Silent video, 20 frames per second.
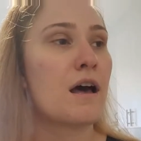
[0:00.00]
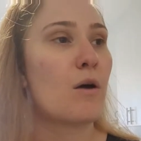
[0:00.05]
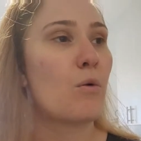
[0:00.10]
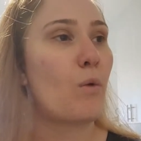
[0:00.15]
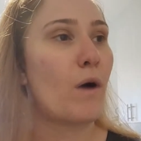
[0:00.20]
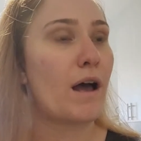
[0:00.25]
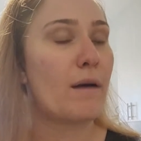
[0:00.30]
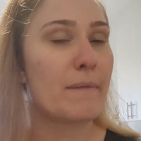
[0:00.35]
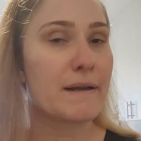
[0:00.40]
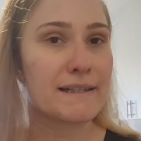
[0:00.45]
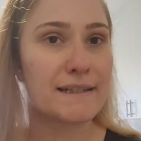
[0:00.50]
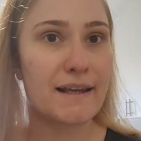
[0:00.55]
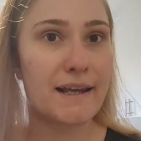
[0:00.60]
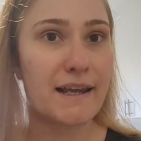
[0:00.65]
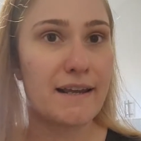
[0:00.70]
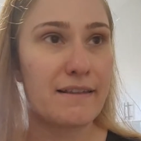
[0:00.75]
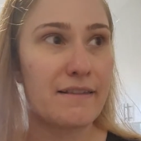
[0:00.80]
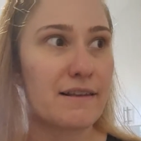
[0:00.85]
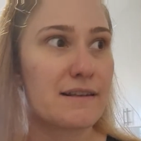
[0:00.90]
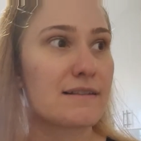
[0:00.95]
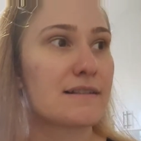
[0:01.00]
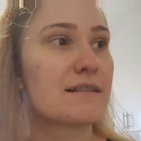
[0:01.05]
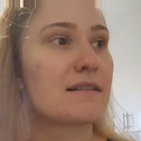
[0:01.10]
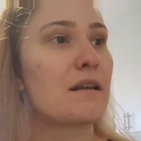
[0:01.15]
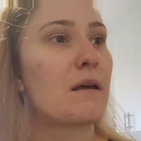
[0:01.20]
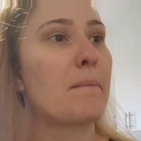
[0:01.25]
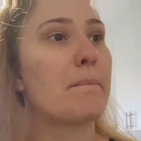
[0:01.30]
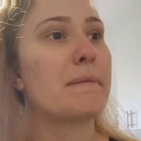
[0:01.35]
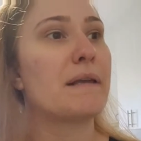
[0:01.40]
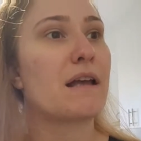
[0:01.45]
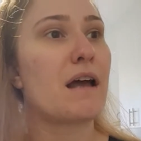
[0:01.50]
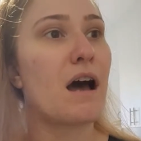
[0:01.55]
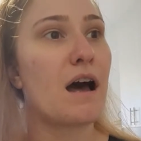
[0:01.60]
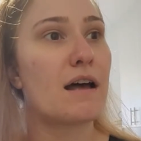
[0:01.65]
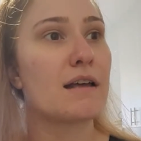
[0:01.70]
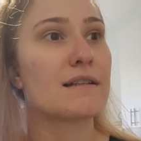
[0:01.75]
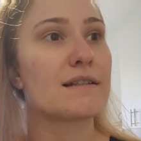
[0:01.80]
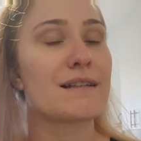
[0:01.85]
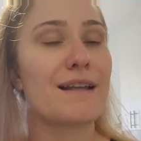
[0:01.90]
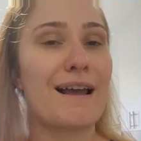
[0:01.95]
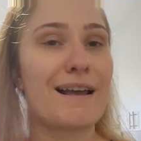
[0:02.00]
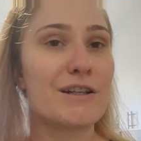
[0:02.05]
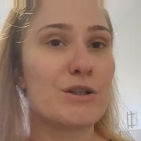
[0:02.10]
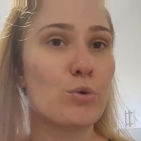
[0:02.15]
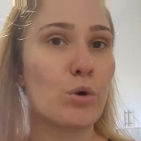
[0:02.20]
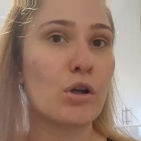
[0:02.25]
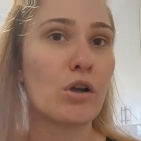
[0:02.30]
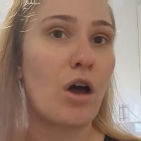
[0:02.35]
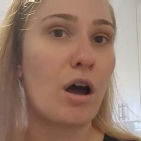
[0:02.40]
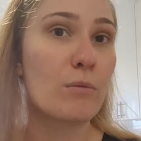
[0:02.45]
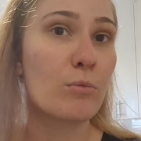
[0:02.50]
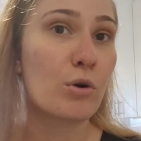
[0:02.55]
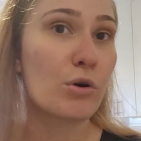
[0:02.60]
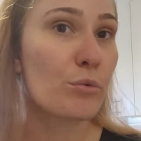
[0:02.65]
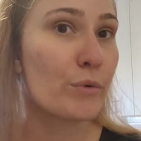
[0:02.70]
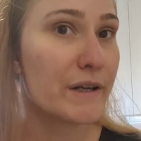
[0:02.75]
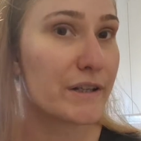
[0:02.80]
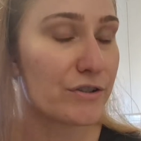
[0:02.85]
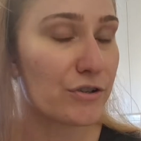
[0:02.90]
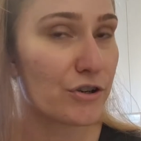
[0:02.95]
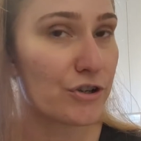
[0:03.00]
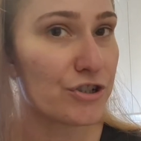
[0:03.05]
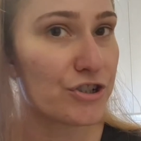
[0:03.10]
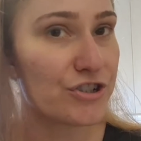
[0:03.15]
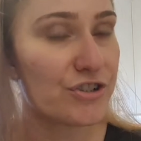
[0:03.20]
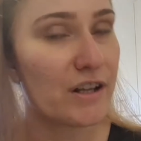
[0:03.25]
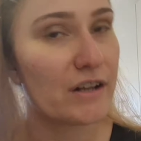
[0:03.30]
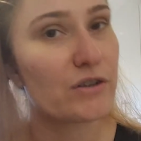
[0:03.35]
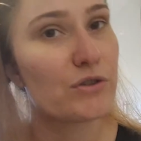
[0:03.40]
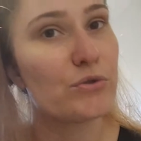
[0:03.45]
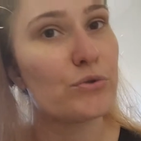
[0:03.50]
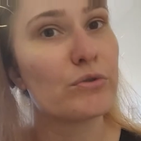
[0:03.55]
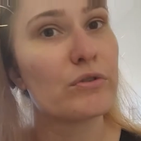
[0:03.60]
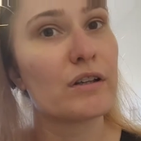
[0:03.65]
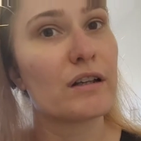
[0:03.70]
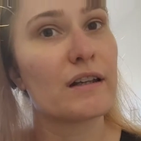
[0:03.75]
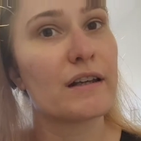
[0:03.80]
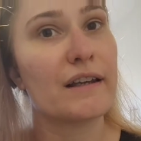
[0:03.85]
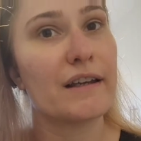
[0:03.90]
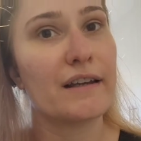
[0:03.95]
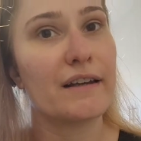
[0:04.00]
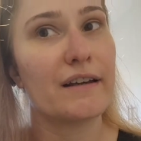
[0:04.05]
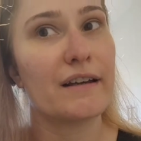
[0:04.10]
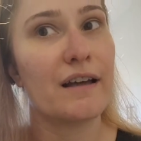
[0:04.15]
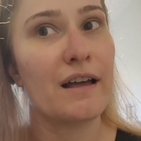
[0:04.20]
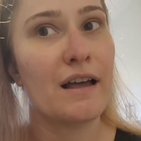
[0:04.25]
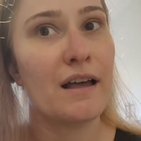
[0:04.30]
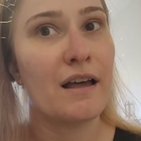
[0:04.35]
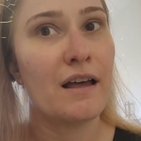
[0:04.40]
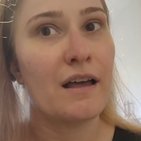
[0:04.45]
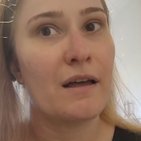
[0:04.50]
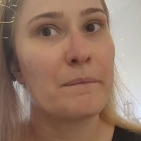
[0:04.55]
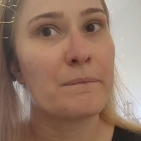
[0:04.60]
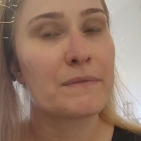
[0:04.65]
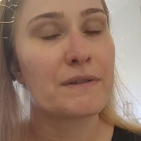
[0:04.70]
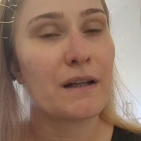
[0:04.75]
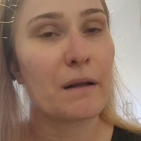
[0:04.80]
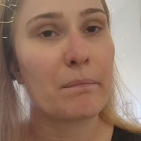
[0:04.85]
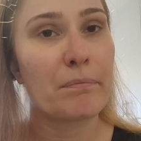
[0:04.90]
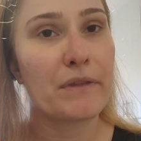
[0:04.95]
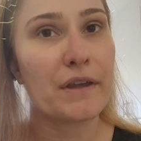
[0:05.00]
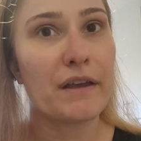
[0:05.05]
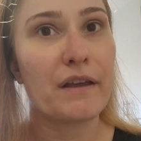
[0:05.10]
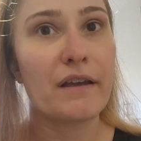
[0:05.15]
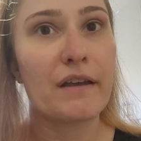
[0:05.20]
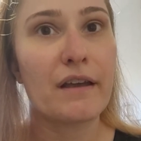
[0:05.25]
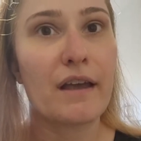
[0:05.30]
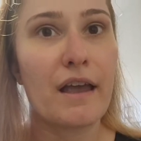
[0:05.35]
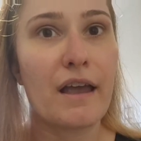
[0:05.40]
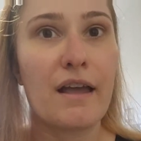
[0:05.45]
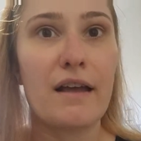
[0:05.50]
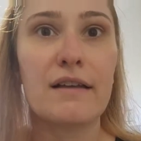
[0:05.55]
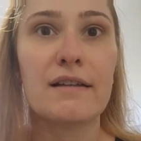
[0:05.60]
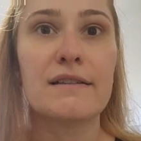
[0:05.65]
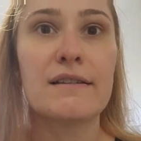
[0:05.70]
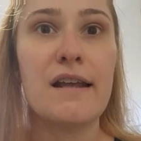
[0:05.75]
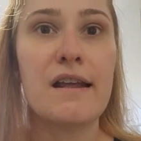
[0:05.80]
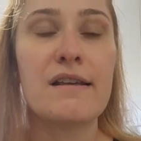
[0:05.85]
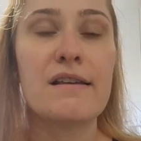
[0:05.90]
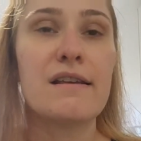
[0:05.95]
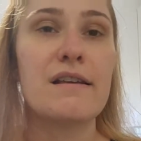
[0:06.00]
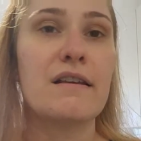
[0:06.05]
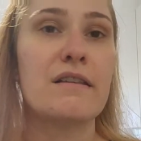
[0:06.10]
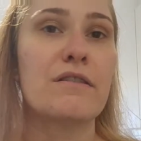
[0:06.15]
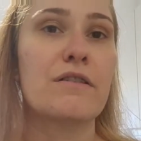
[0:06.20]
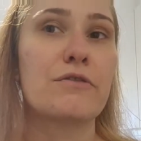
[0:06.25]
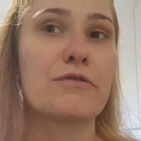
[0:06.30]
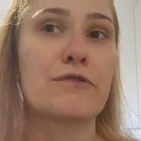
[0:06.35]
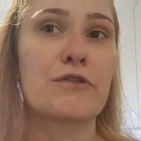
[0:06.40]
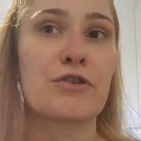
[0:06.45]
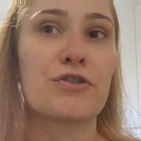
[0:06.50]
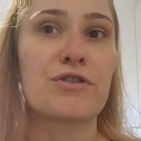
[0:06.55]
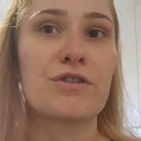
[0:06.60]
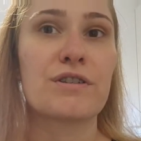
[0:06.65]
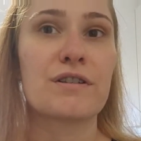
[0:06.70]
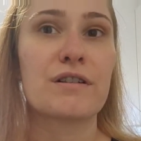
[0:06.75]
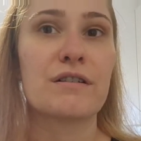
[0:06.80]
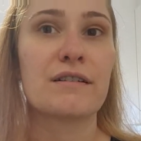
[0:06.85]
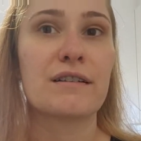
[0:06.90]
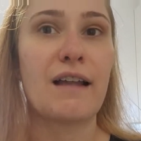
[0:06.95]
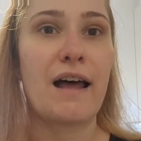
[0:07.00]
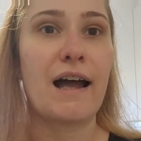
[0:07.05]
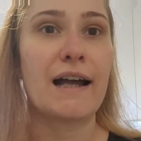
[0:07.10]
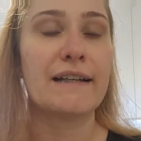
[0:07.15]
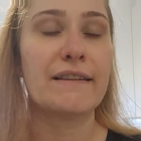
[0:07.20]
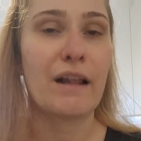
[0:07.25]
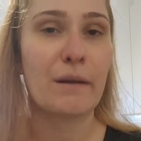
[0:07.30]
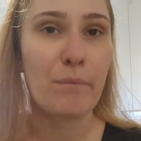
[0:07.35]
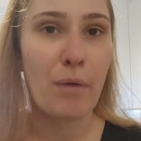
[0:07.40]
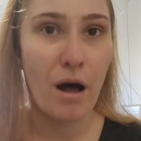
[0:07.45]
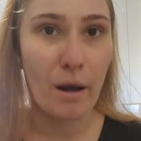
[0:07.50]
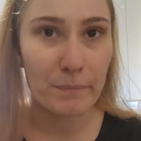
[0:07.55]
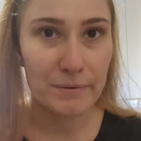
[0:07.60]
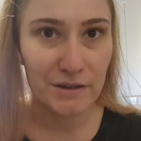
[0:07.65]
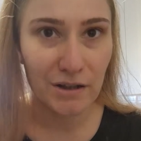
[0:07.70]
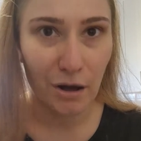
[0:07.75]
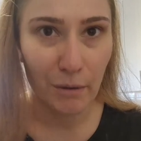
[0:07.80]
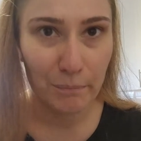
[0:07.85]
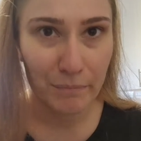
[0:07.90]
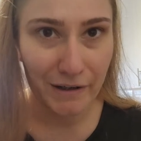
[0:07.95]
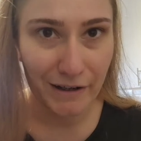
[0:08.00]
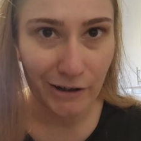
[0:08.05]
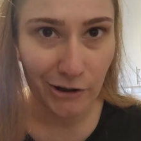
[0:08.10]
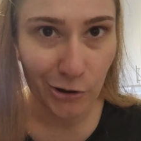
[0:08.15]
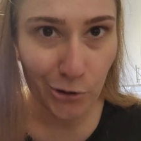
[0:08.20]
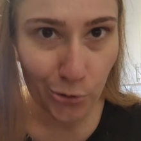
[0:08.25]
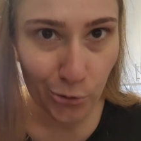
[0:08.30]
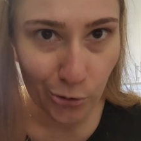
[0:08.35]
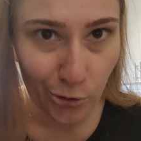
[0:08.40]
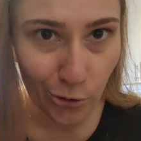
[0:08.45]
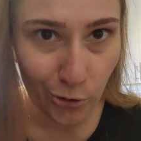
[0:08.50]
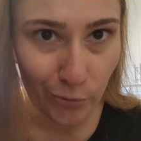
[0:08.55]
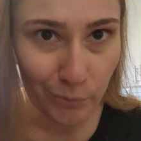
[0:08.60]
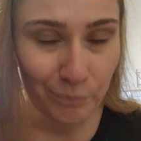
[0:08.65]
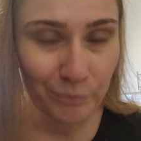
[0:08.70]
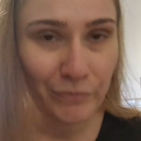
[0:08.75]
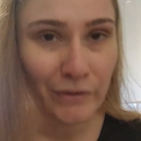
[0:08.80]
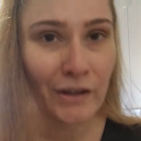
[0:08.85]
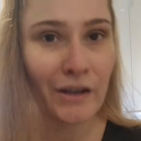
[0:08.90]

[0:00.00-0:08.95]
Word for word: Why am I saying this? Because I do a lot more research than Googling something and taking the first line that pops up in Google.